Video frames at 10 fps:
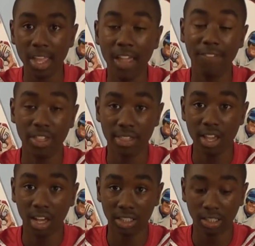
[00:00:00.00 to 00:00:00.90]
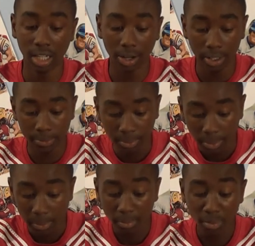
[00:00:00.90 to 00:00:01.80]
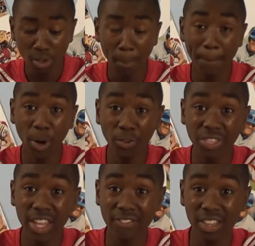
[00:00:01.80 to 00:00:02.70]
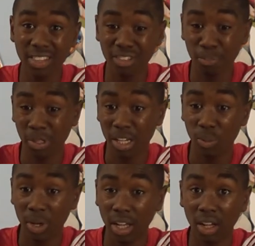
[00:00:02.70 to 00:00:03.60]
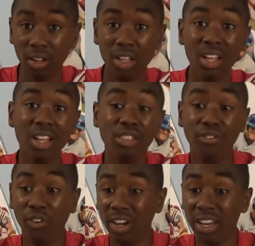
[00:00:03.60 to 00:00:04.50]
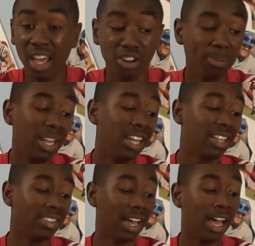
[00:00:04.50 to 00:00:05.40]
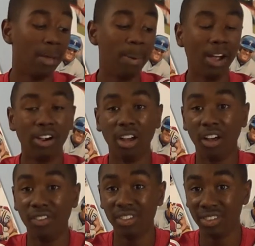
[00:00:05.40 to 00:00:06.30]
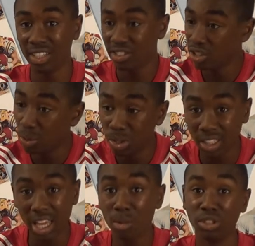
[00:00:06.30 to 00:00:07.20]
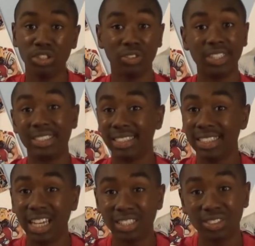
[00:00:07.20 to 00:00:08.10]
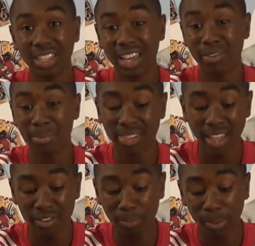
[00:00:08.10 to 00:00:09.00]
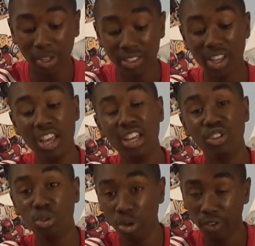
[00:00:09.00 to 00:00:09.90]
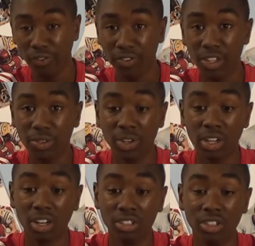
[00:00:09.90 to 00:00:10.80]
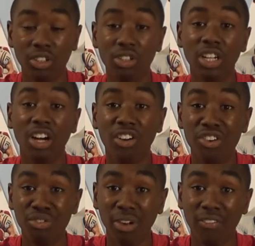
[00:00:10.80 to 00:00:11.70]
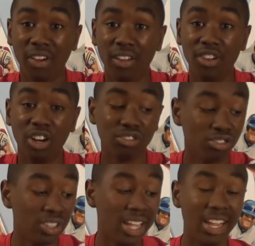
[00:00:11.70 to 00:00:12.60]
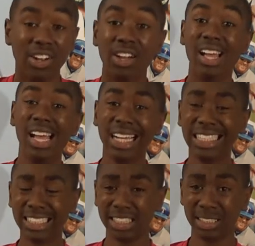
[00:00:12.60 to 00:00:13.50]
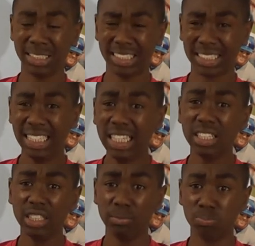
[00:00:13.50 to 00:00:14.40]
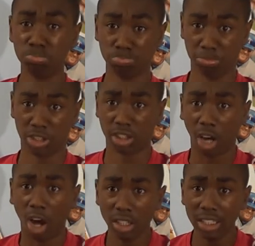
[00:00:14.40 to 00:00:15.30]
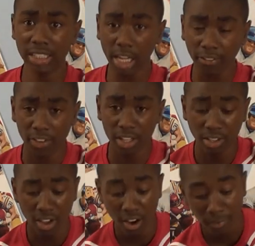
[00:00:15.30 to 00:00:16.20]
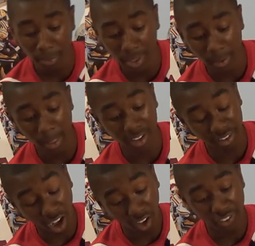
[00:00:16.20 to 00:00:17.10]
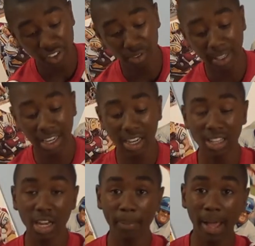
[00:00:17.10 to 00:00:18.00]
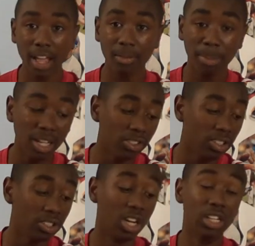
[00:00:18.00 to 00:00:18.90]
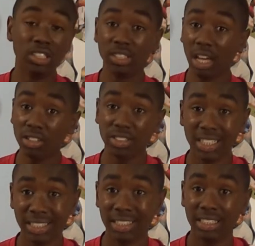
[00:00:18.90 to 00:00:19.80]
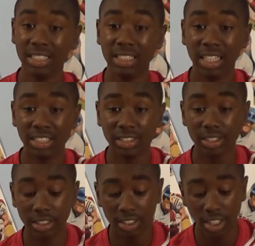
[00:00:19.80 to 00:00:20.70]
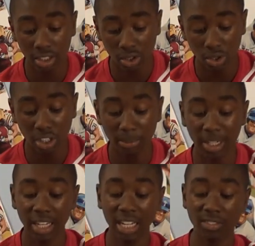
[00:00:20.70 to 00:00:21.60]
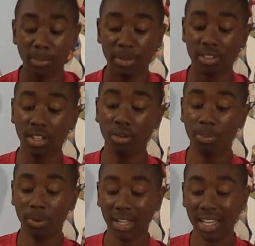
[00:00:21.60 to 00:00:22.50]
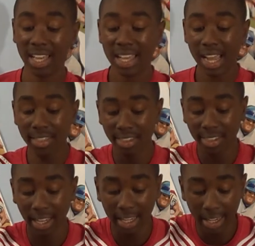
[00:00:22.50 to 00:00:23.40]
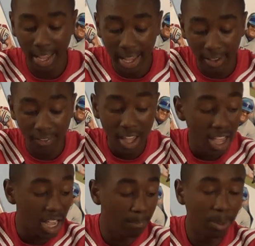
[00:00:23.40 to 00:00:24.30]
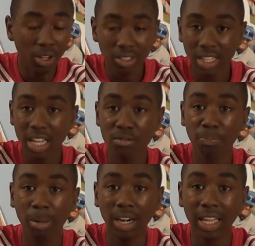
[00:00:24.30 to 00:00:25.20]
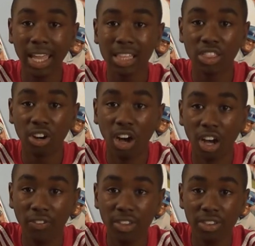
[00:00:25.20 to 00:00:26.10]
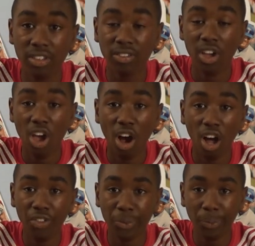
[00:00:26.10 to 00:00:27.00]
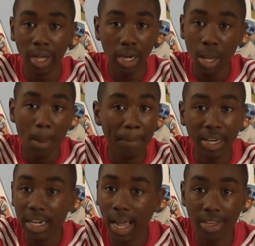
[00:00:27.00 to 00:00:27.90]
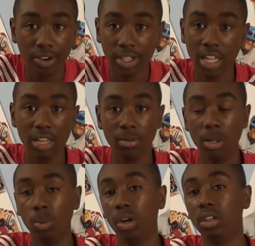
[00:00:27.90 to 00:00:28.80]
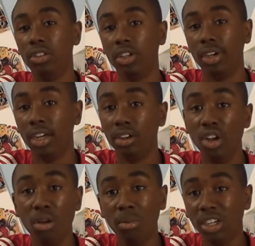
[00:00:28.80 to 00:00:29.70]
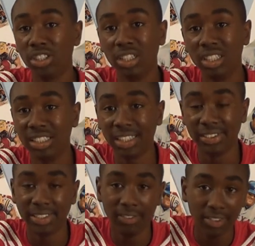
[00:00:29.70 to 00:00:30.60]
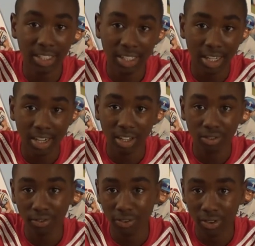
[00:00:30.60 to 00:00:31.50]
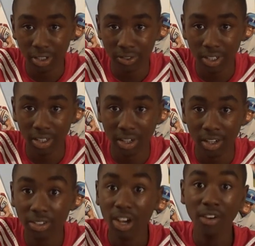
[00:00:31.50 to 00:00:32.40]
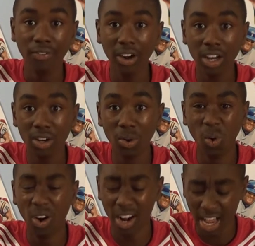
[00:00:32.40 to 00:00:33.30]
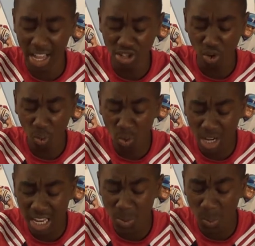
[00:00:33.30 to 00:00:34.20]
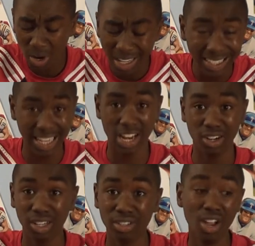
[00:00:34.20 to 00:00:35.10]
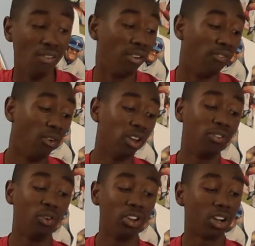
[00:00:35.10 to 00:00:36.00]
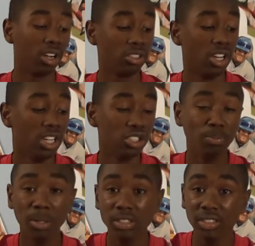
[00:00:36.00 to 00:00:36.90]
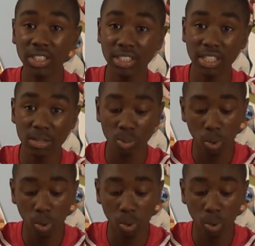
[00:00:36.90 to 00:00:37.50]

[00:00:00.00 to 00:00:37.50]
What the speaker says: if the Seahawks allow it. Both defenses played well. The 49ers played against a high-powered offense, and they still won the game, which is great. The Seahawks only gave up 7 points and 253 yards, including 125 yards through the air, against a sneakily solid defense from the offense from the Carolina Panthers. So that was nice to see. Nice to see the Seahawks hold up. They didn't give up a single point in the second half. And both teams predicate their offenses on the run, but neither team did well on the ground. Marshawn Lynch had 17 carries for 43 yards. Frank Gore had 21 carries for 44 yards. So both of these teams'